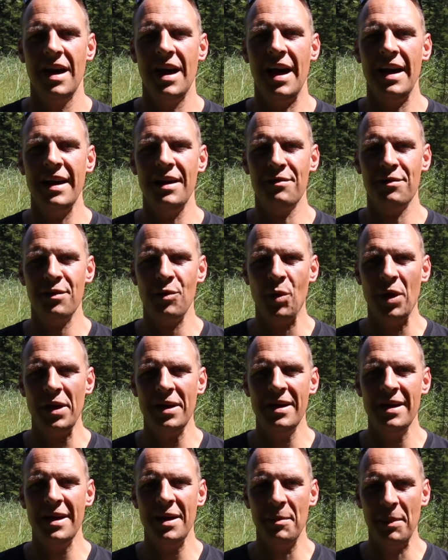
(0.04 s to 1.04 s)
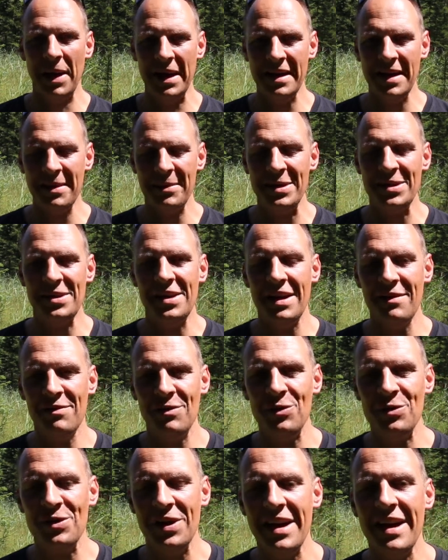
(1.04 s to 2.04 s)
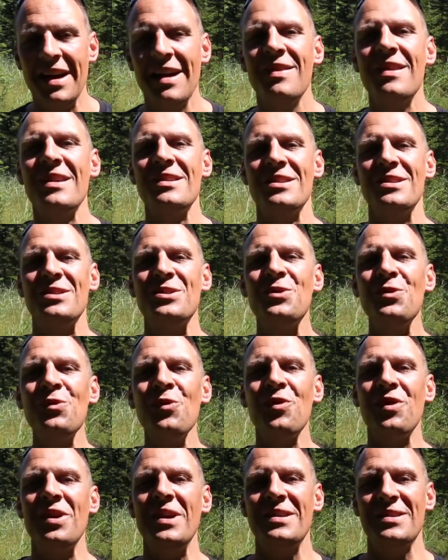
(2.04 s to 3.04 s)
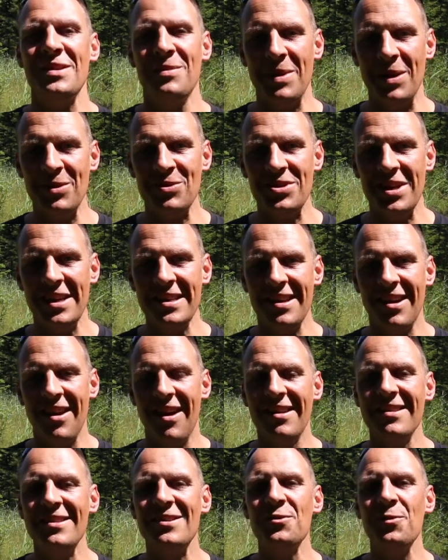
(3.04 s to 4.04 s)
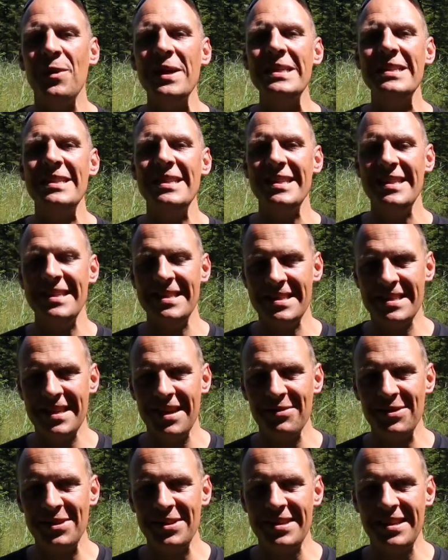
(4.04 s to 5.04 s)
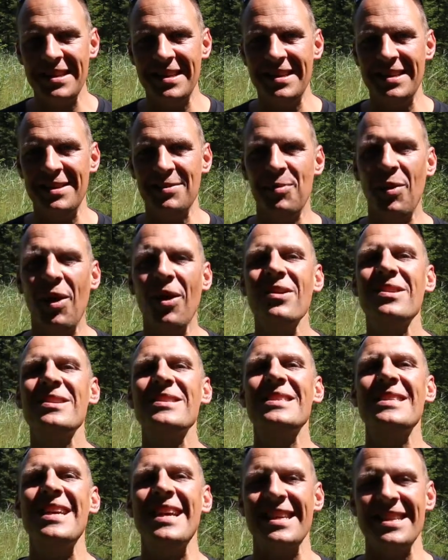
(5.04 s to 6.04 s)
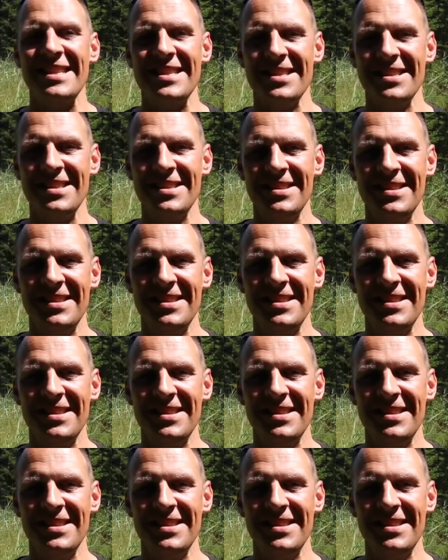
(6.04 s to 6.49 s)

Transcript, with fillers: Hi everyone, my name is Dave Luza and this is Two Things About Gen Con 2017, part 6.